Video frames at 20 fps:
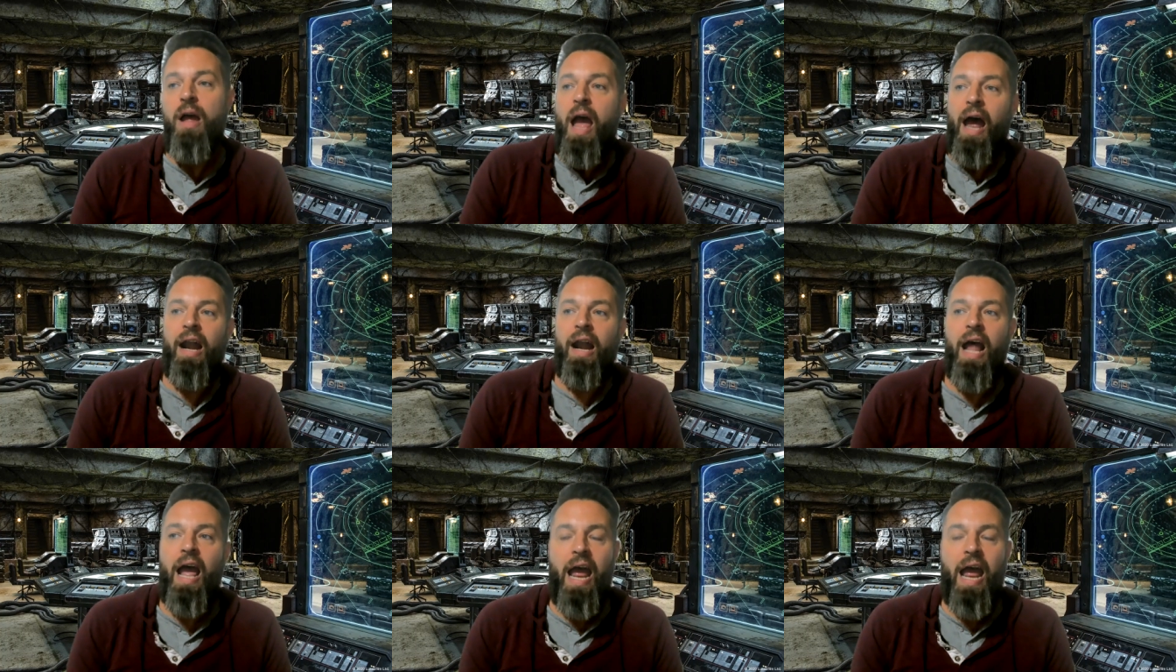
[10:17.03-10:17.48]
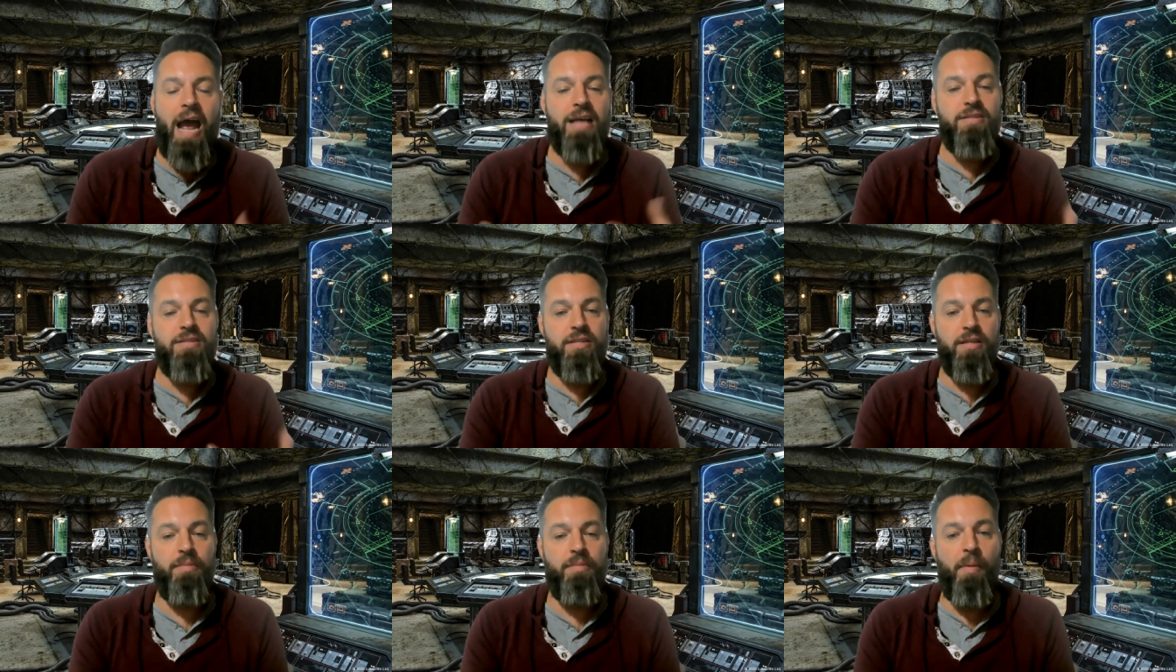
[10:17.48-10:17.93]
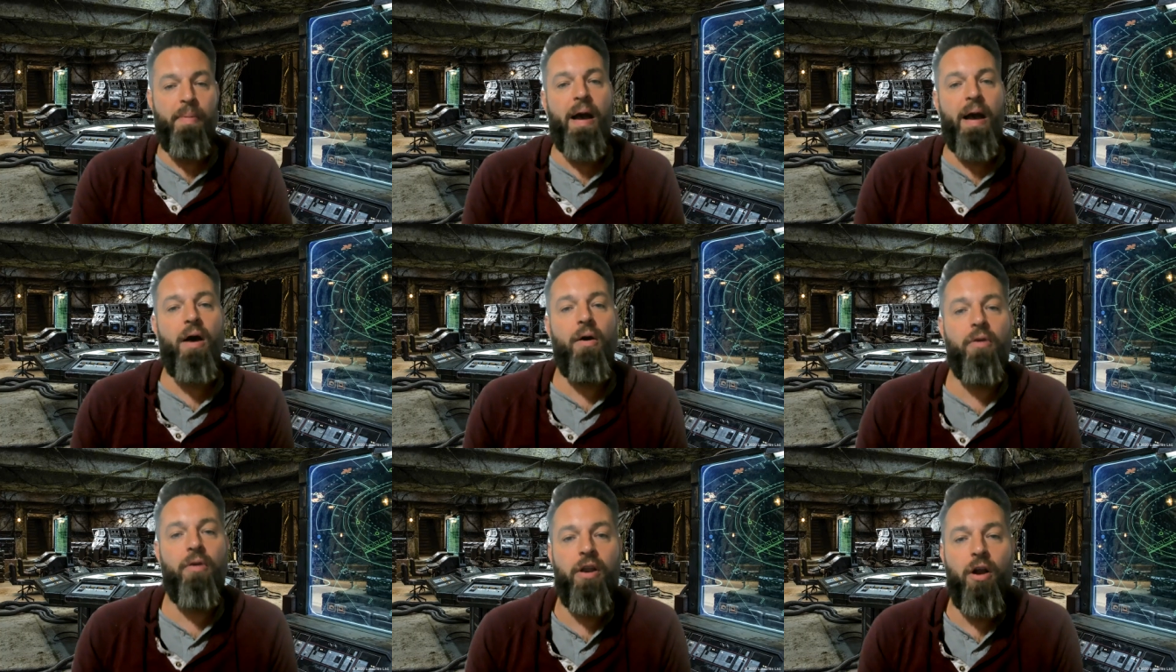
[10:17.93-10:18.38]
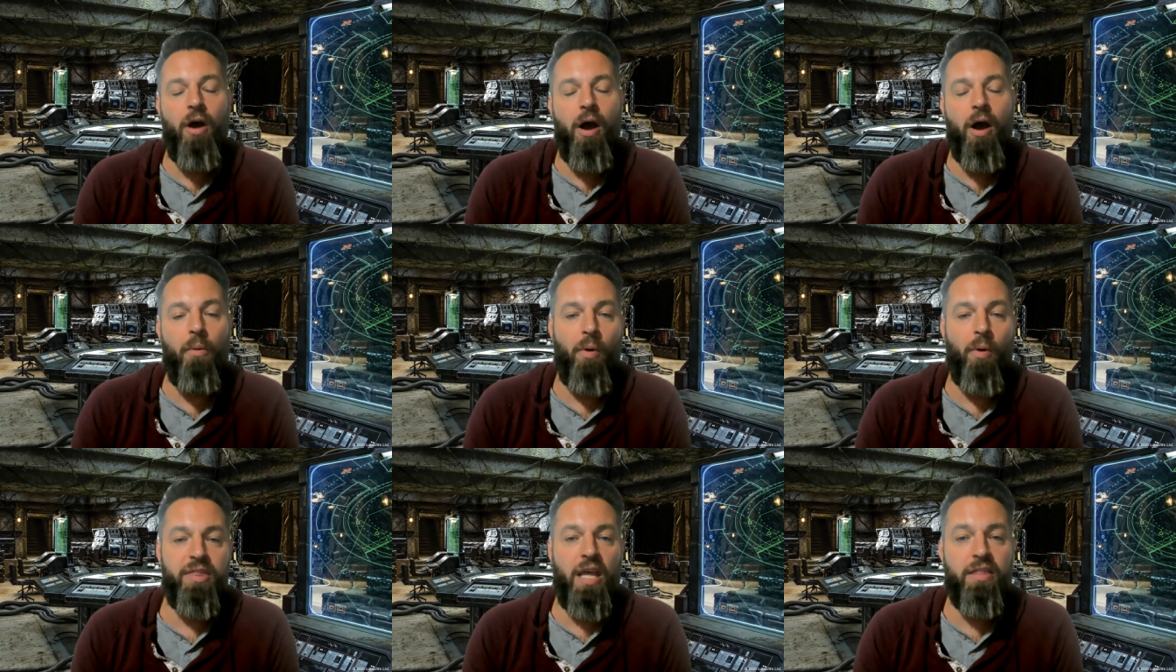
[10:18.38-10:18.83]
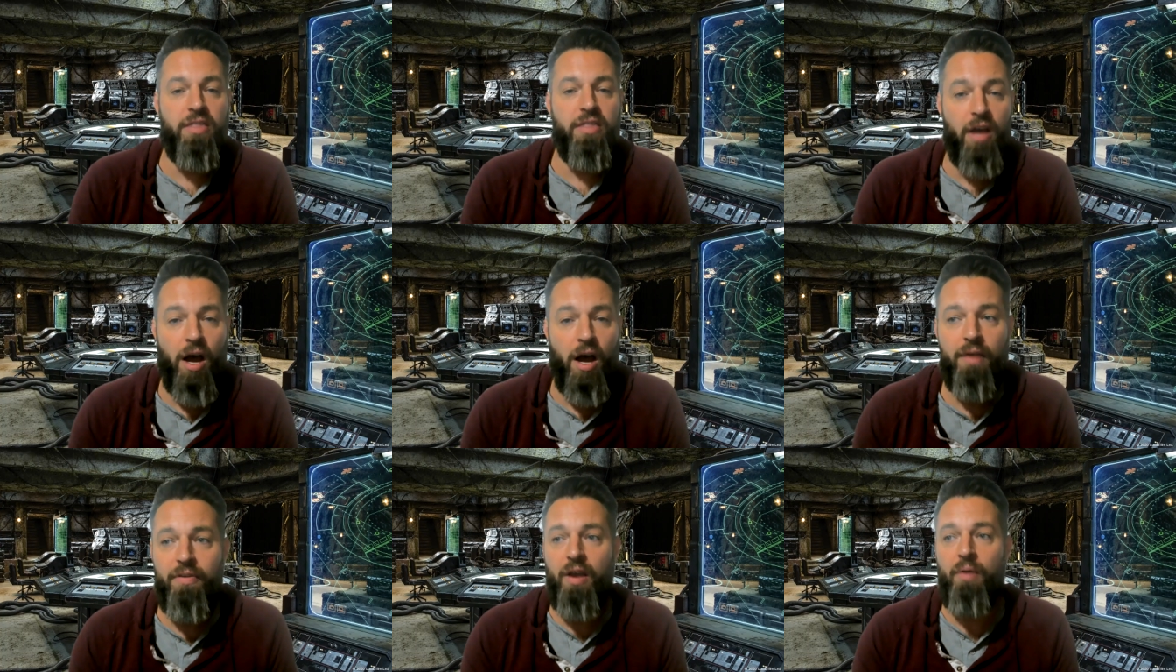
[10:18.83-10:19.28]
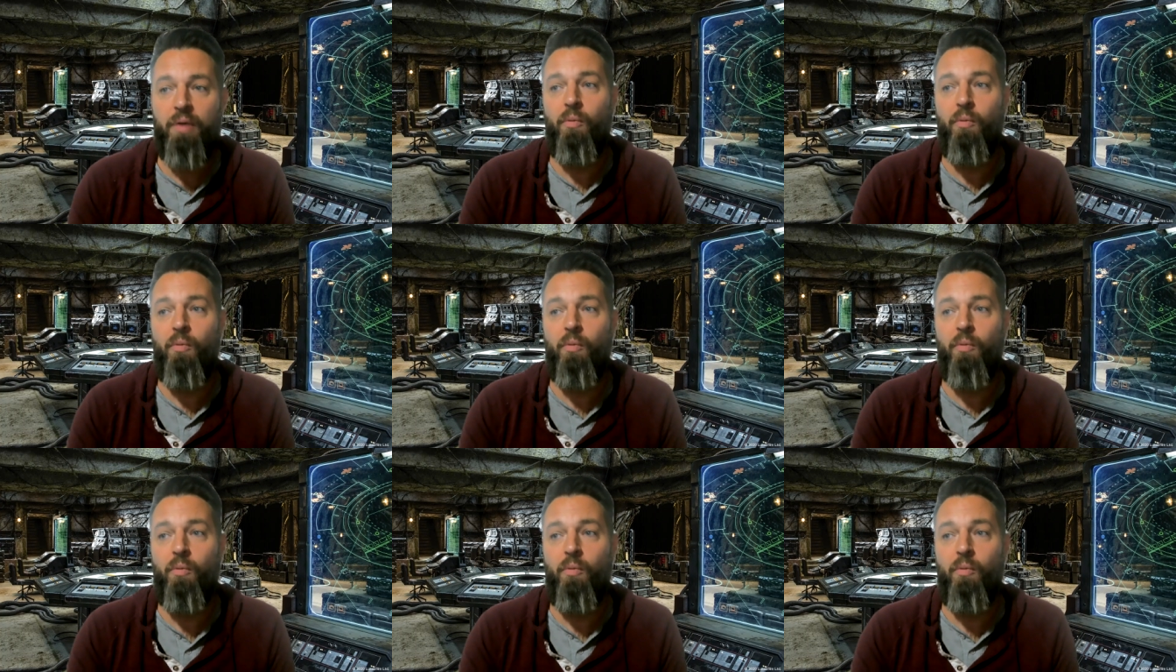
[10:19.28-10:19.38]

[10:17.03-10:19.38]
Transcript: And I asked them about, you know, what they thought of it,